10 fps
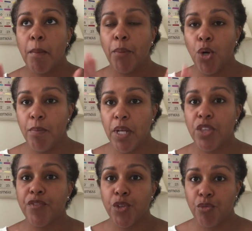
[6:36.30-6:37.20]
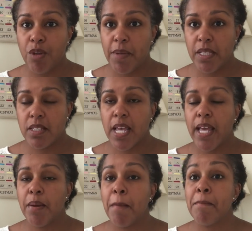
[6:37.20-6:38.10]
per month for three months
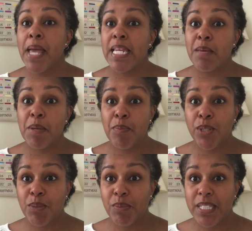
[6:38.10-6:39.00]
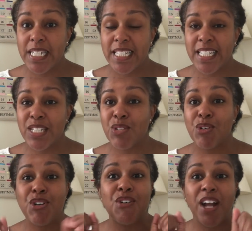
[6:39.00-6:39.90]
and many people completed it
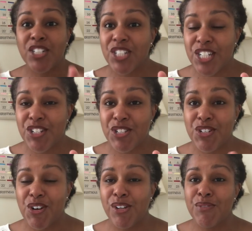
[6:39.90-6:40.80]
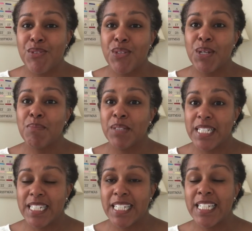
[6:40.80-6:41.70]
so congratulations to all of you that
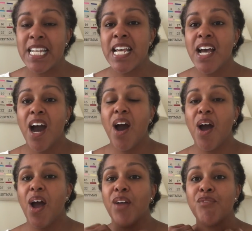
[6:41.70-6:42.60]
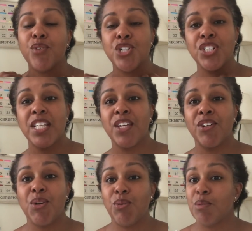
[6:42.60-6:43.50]
completed it uh, unfortunately there
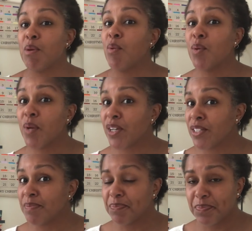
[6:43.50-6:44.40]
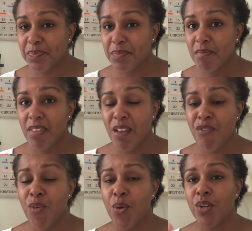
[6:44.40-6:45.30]
can only be one winner
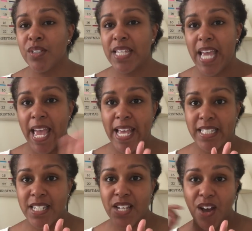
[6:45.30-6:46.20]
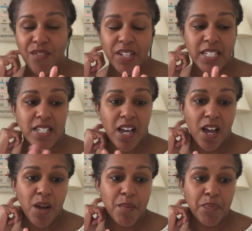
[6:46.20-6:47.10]
for the end of it.
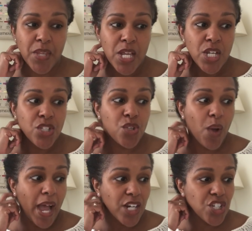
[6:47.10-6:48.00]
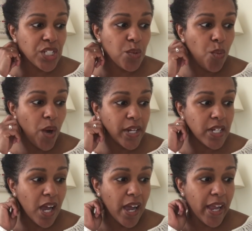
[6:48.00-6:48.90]
Um, so actually what
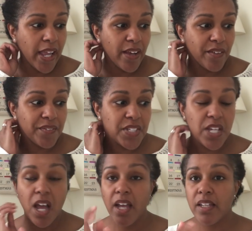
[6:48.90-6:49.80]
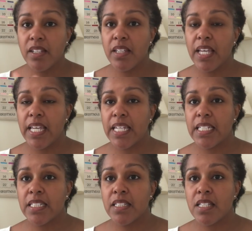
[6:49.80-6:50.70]
I have done
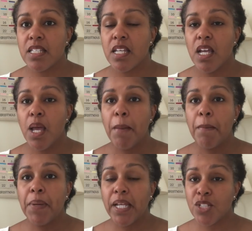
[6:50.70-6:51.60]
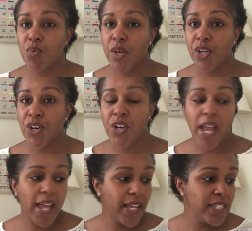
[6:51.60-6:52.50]
is picked a winner
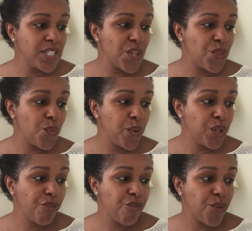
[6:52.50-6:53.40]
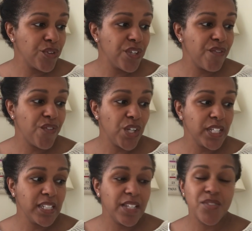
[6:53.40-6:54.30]
and the winner for the
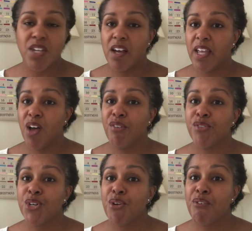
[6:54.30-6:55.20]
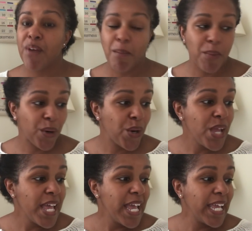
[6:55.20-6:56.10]
Falling Leaf Sock Cal for November
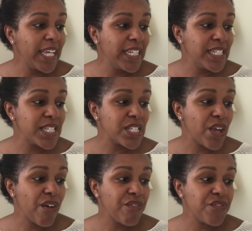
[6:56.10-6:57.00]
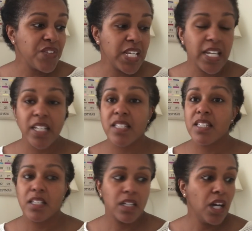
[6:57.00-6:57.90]
is
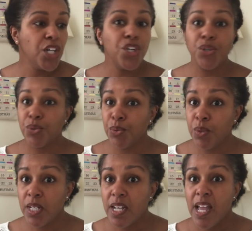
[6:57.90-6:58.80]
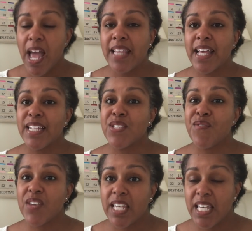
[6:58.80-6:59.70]
Phoenix Anew and that is
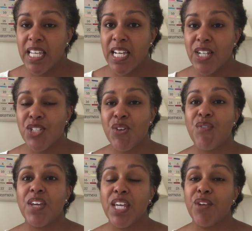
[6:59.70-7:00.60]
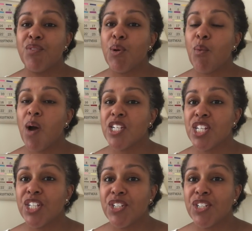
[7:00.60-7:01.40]
Vicki. So Vicki, if you're watching,